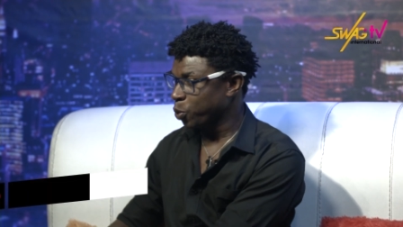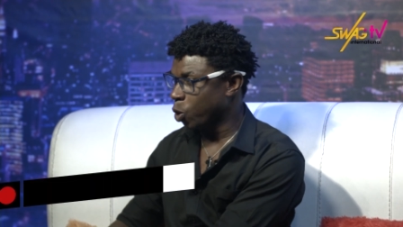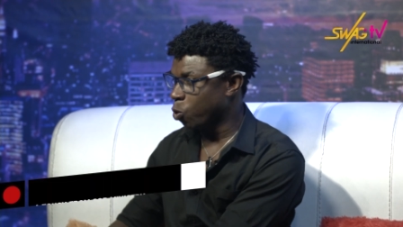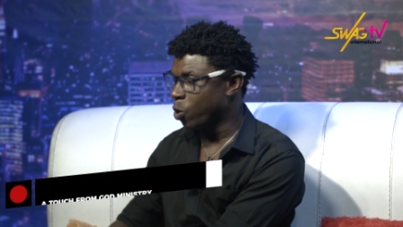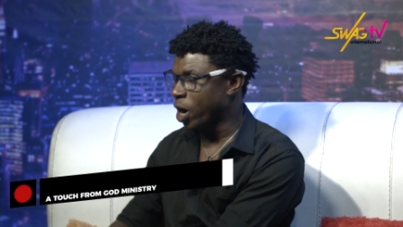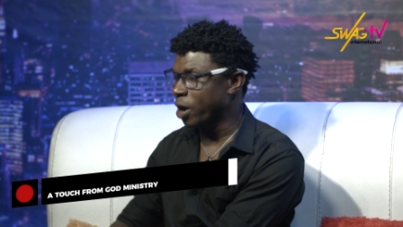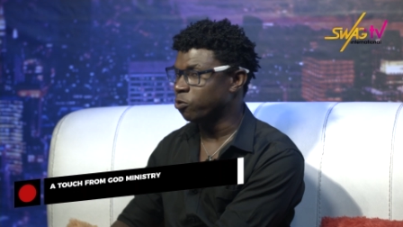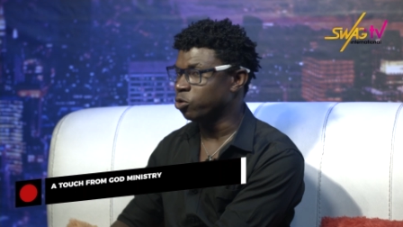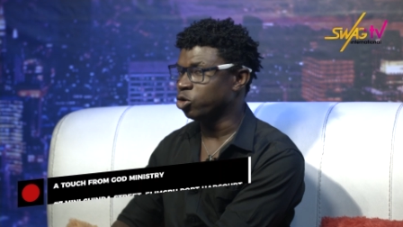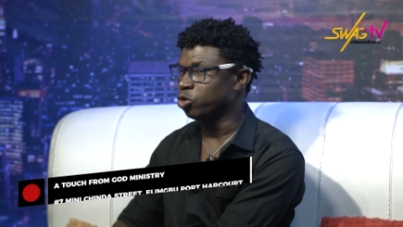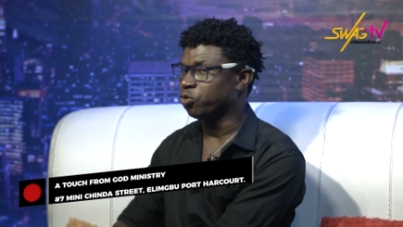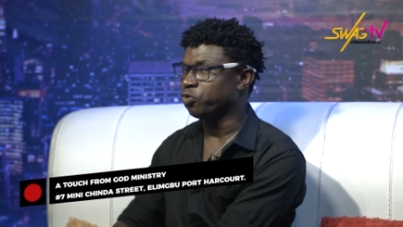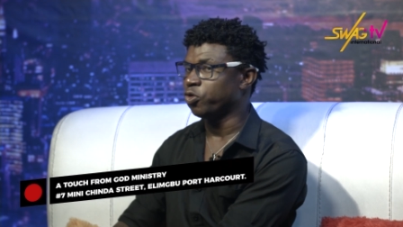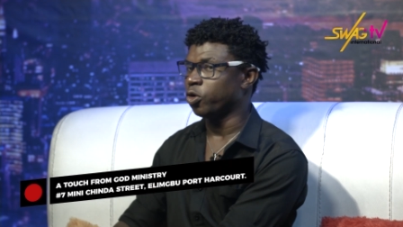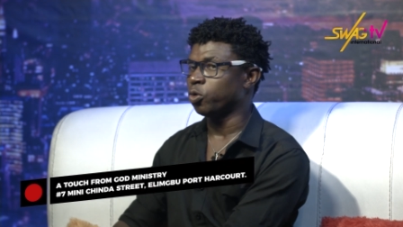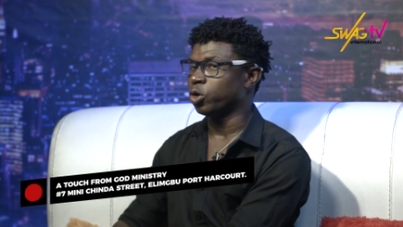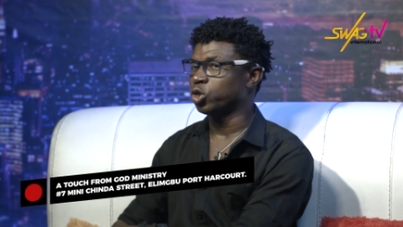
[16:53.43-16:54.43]
why we look
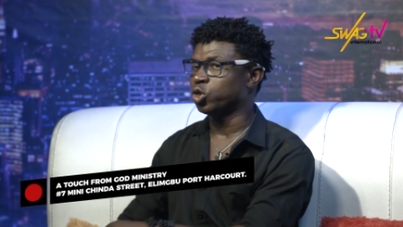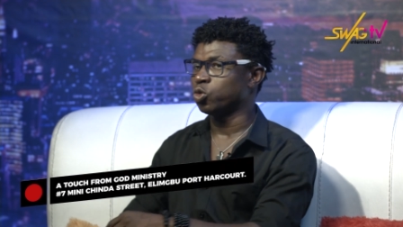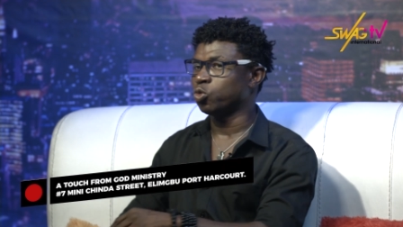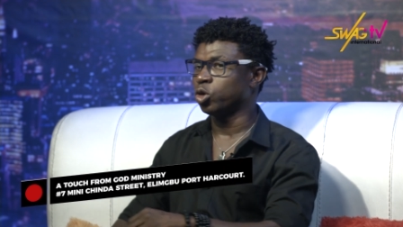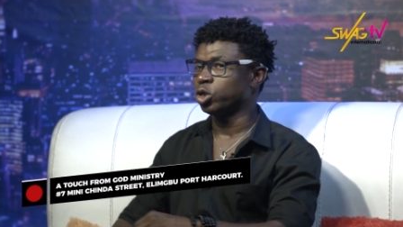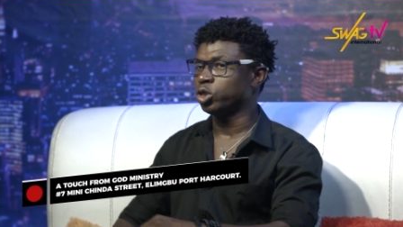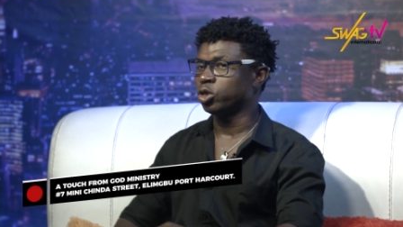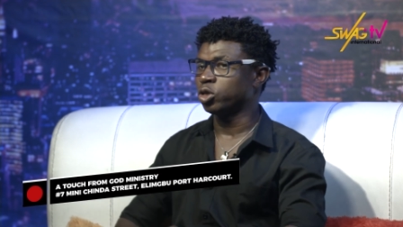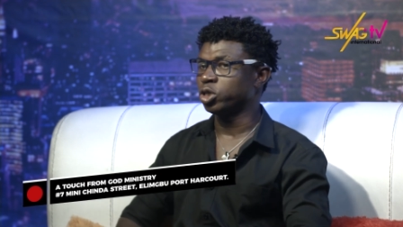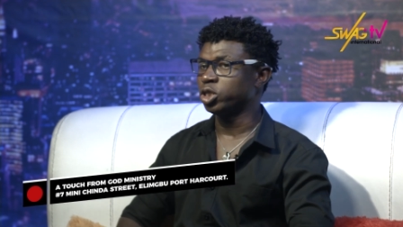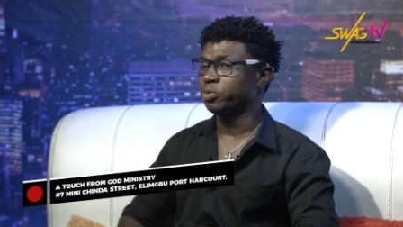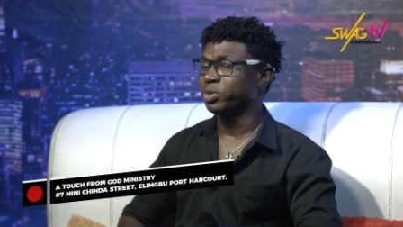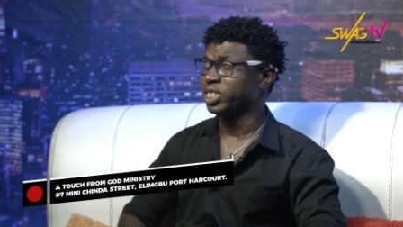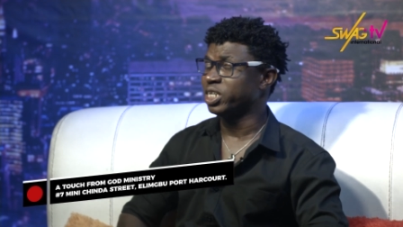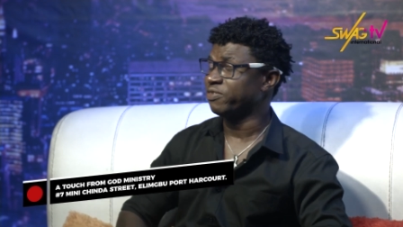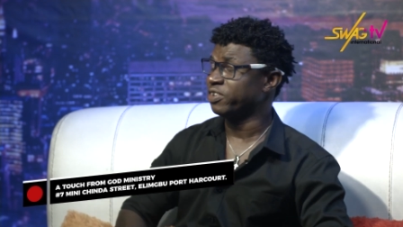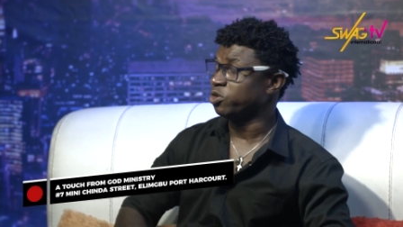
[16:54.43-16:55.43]
forward to what you're going to
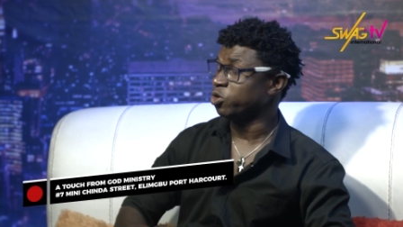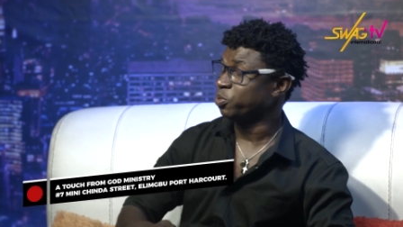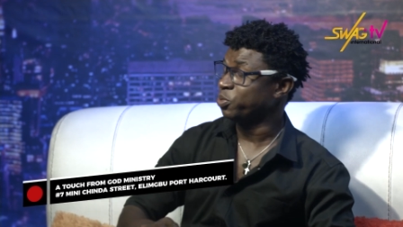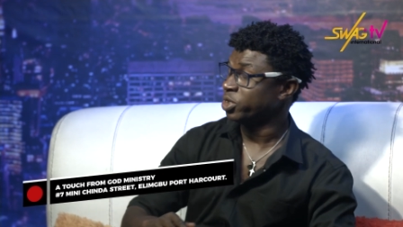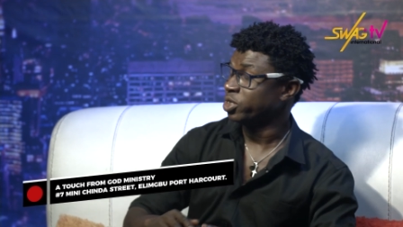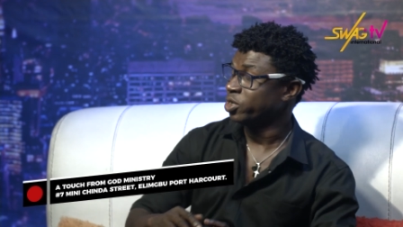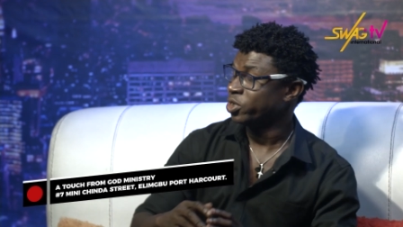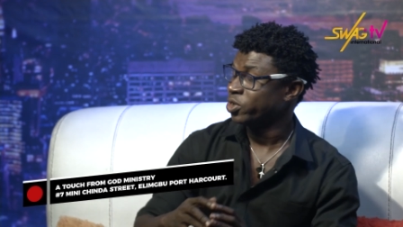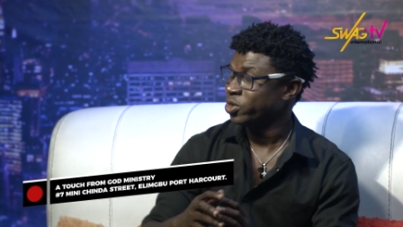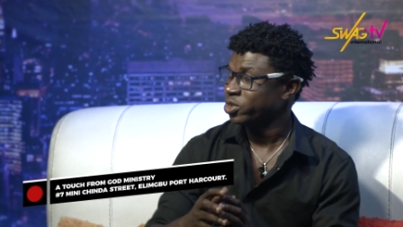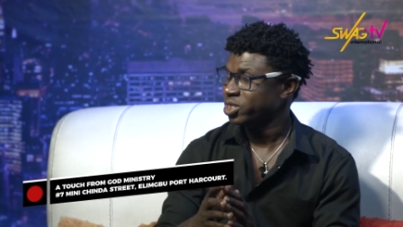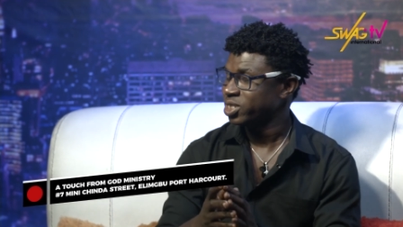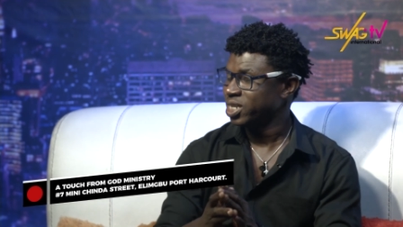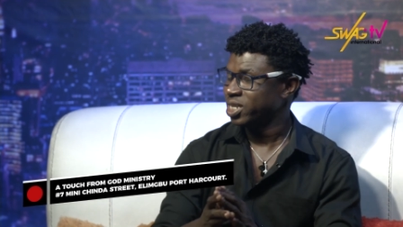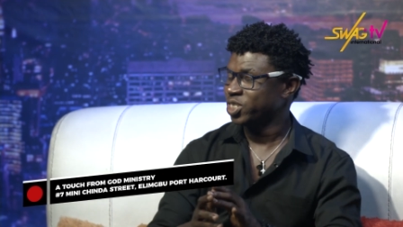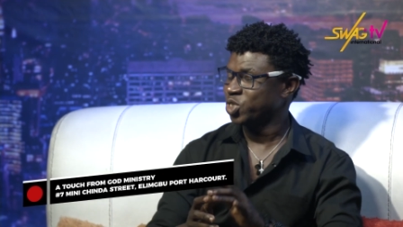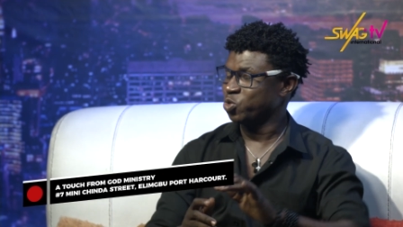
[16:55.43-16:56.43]
be developing on
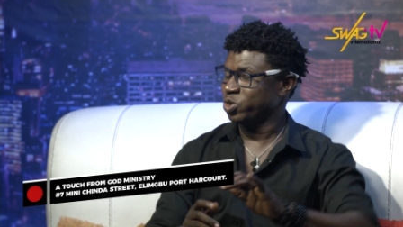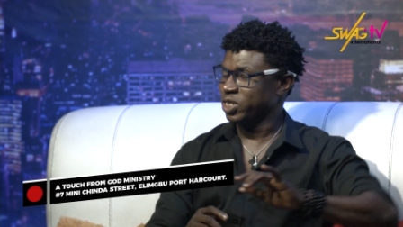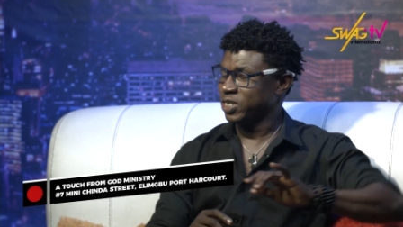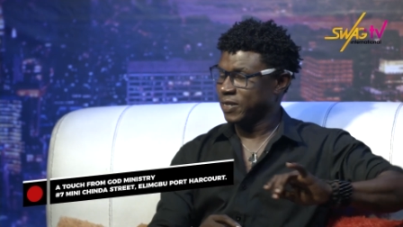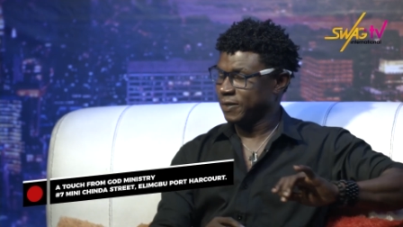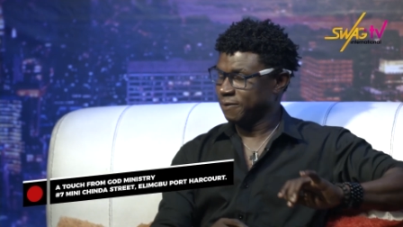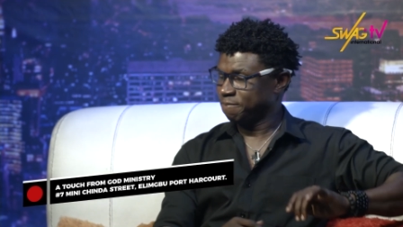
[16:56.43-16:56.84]
us next week.